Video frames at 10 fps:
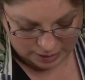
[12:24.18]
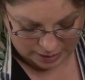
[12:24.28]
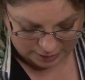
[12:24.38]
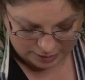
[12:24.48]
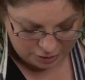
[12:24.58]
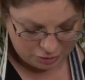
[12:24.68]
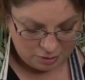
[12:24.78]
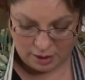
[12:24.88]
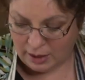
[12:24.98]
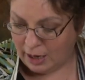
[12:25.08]
I kid you
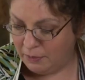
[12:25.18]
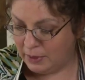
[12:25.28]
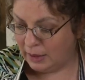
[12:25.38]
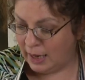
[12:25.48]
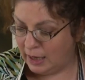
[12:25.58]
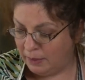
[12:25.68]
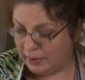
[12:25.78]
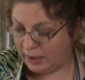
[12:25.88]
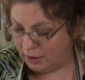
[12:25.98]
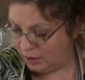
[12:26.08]
not, I would be laying in
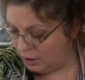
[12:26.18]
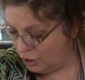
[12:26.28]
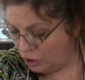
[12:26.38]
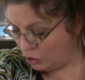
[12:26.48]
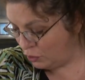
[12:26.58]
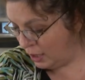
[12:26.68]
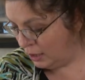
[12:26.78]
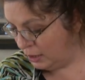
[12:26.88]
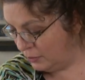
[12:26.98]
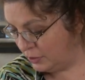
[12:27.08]
bed
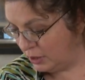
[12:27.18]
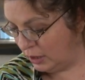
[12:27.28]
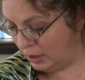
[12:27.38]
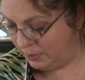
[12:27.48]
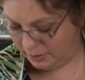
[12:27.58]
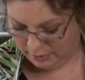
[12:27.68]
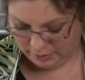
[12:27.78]
trying to go to sleep,